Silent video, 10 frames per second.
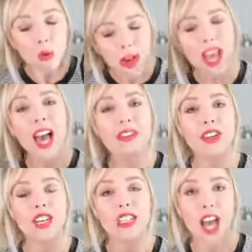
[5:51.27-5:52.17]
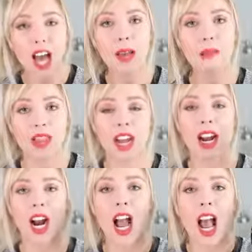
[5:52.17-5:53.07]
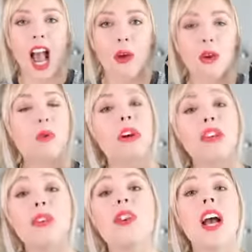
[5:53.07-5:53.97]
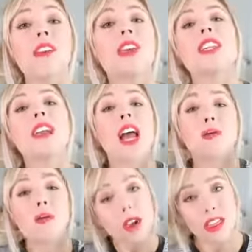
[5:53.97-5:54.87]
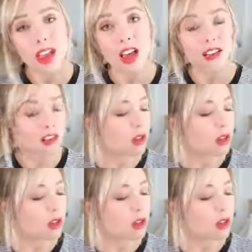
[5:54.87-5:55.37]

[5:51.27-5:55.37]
we have a good time there and we want you to have a good time with us.